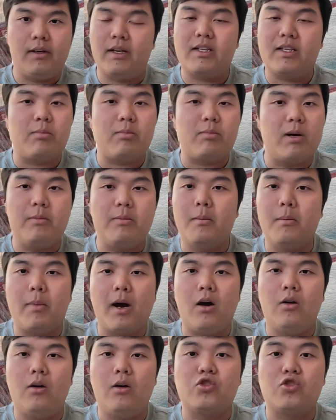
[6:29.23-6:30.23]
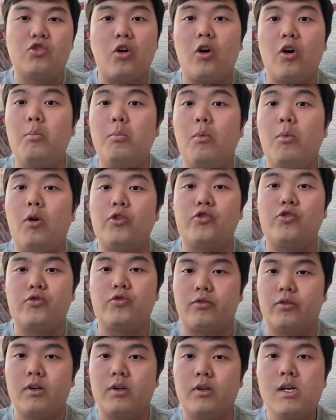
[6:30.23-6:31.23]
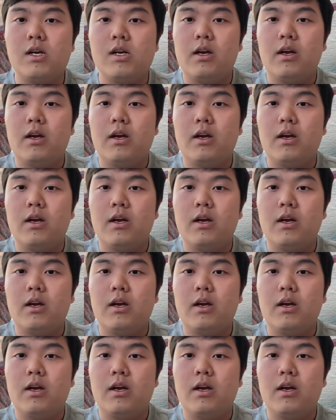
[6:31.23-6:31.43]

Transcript: experiment about soil moisture